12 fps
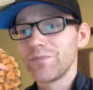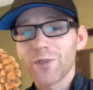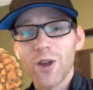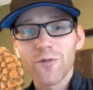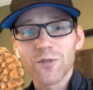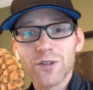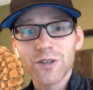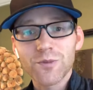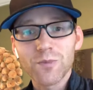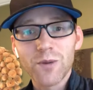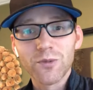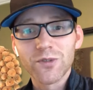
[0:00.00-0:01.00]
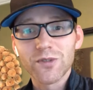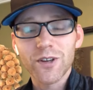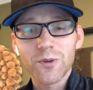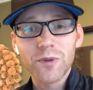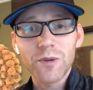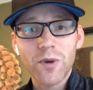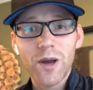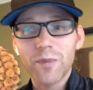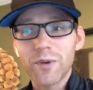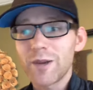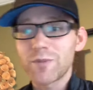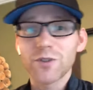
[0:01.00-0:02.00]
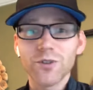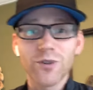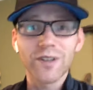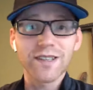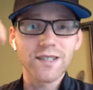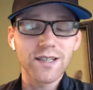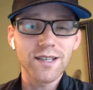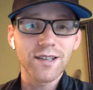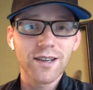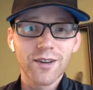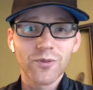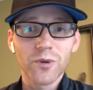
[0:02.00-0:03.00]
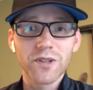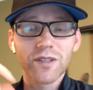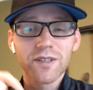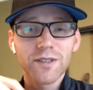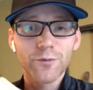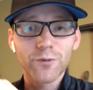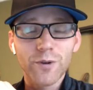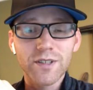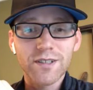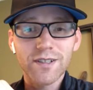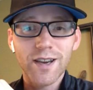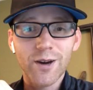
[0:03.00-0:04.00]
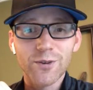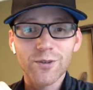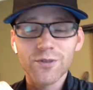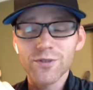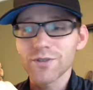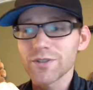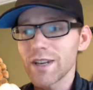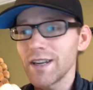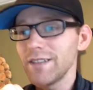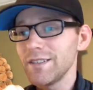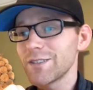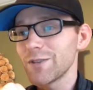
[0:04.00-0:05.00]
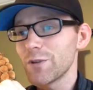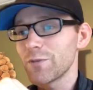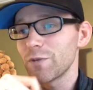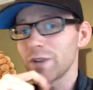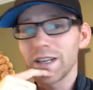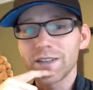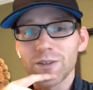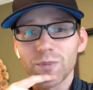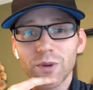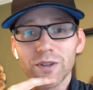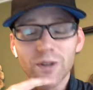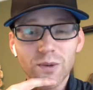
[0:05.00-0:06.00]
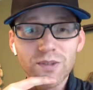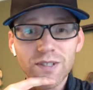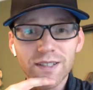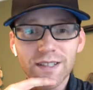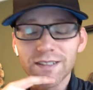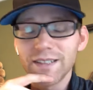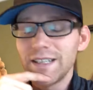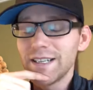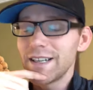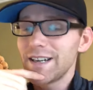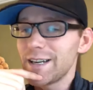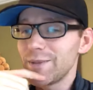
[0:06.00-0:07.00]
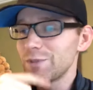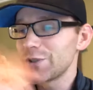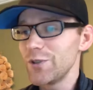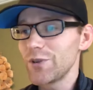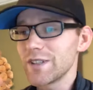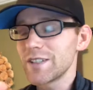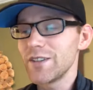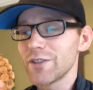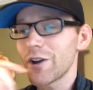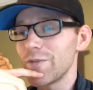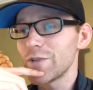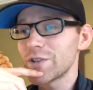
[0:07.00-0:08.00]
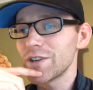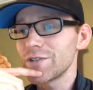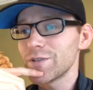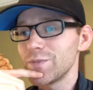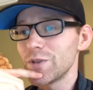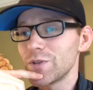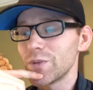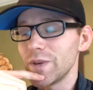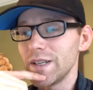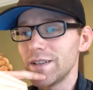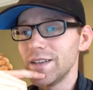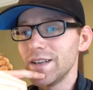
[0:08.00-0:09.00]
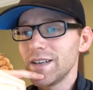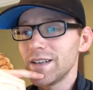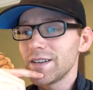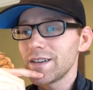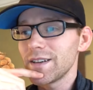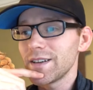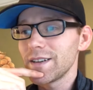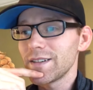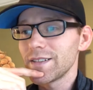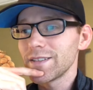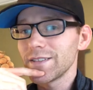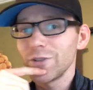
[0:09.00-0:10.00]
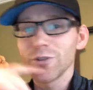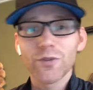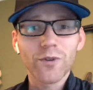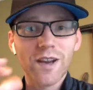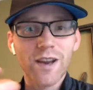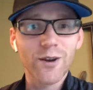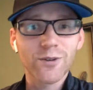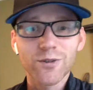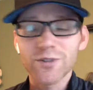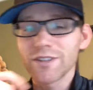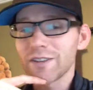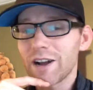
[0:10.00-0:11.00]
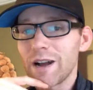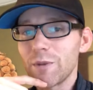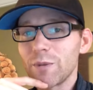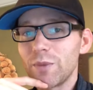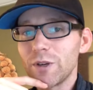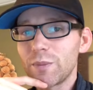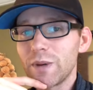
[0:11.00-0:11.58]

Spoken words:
conversation bubbles that'll be popping up so you can see what the different characters are saying. So don't forget to put those in there so you can see the conversation between your different characters in the comic book.